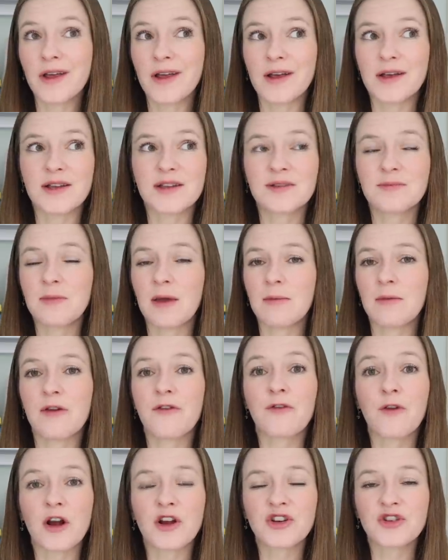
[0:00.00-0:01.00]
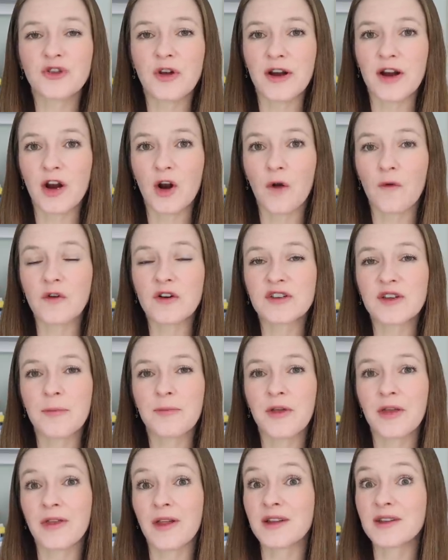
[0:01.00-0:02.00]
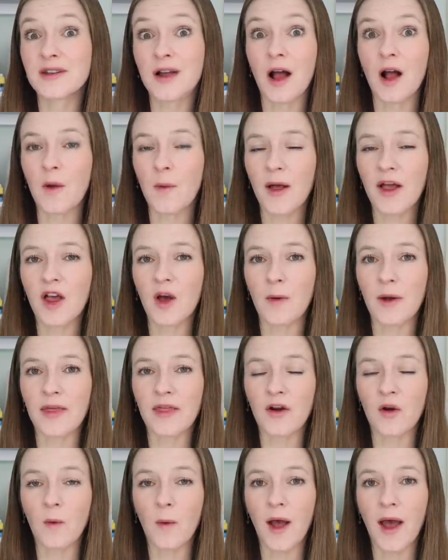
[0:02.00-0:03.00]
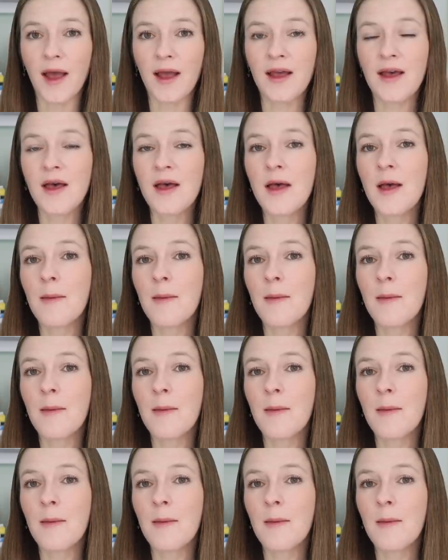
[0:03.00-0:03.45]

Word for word: is maybe frustrated over something that's not quite going their way.